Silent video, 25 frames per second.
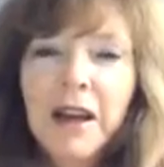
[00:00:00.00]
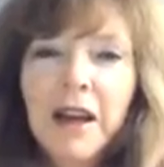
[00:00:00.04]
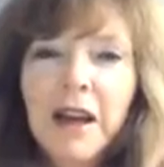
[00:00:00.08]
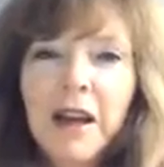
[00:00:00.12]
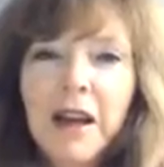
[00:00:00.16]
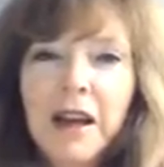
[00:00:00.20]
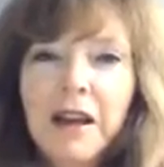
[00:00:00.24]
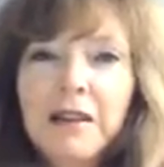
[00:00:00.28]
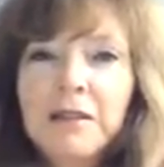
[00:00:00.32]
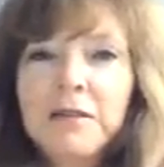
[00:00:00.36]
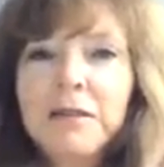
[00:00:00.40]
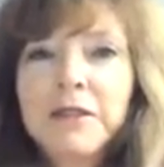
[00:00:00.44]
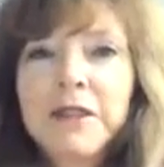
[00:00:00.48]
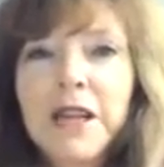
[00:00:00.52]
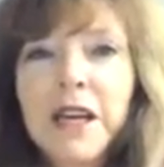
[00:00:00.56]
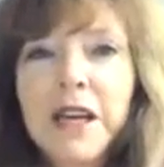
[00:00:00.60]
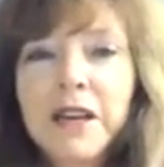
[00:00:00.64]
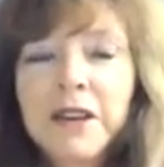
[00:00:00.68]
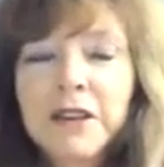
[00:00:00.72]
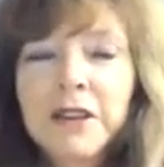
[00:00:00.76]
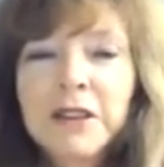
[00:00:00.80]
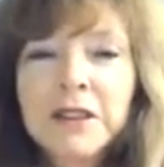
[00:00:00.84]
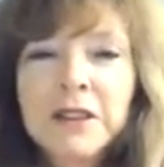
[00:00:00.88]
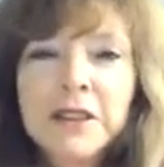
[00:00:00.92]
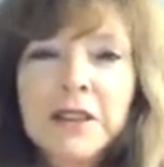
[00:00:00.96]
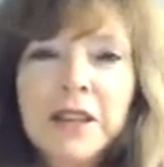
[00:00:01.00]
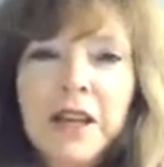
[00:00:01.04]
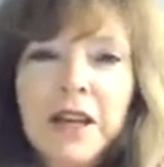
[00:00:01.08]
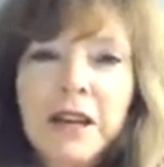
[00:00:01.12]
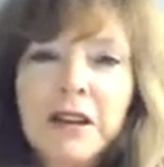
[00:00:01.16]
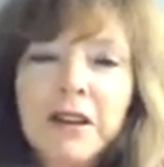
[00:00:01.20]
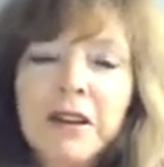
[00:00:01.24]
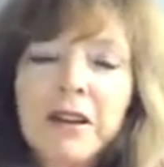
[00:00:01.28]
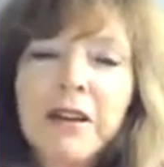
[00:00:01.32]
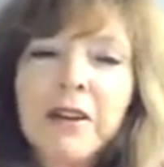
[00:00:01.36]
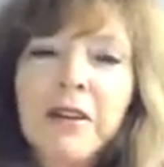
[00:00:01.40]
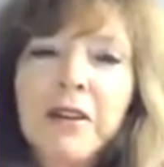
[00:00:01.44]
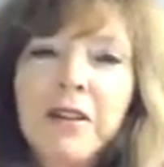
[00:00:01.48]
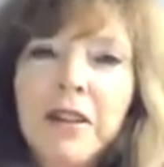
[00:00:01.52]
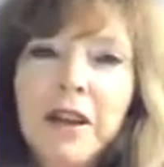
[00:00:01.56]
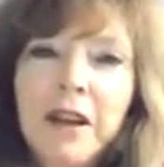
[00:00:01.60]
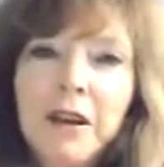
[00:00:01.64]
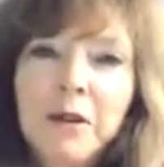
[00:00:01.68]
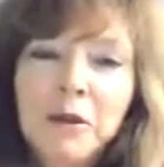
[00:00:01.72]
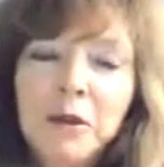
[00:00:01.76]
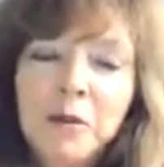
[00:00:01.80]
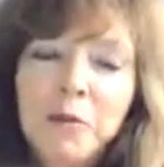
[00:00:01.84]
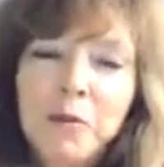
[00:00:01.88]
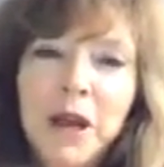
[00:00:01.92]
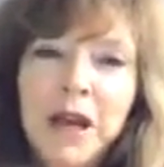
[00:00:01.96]
And 10 years later,
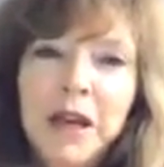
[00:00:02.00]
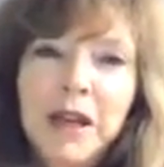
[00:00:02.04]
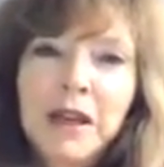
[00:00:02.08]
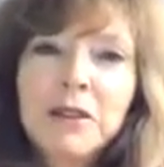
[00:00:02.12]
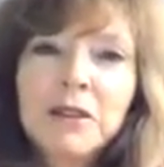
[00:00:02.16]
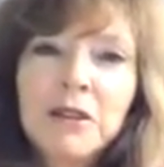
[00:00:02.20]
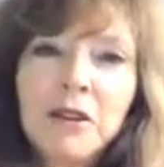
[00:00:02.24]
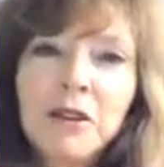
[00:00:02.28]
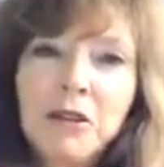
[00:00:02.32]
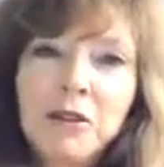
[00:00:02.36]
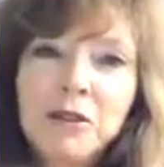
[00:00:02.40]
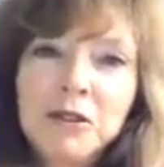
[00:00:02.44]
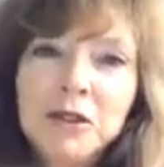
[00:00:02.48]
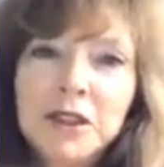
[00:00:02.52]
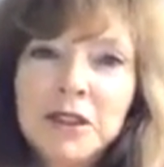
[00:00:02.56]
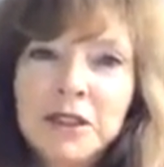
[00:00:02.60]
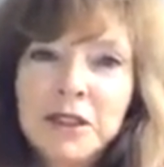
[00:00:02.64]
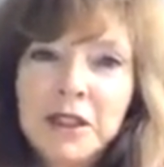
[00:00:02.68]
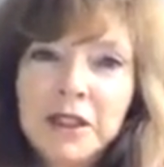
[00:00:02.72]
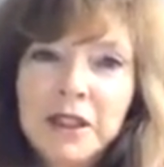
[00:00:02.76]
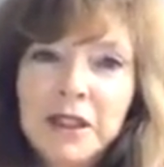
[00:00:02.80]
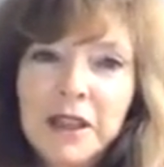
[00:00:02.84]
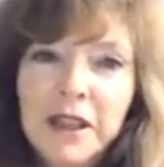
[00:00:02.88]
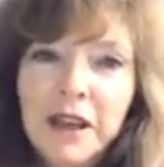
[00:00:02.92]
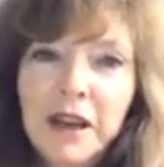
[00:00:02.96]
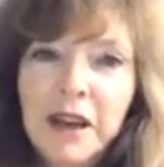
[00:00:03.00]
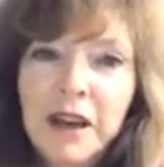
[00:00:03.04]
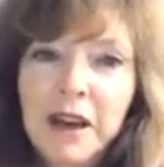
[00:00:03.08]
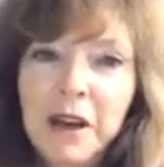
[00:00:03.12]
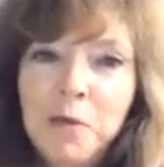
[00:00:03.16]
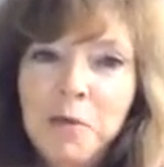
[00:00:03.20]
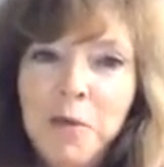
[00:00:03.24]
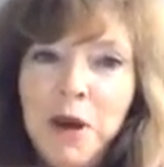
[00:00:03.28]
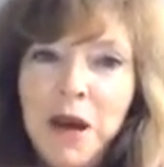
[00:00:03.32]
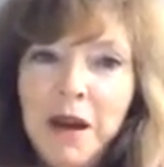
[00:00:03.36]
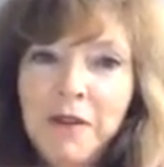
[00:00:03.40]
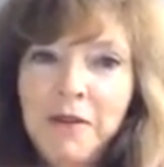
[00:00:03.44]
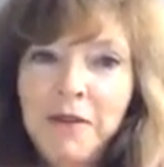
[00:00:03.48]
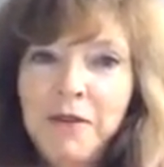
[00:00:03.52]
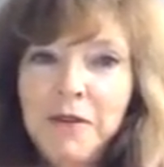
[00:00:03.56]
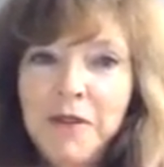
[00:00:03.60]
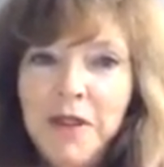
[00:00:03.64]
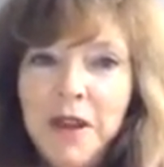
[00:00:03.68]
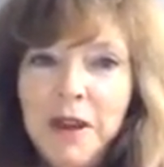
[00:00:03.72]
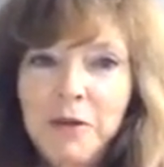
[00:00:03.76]
they were making loans to the IMF.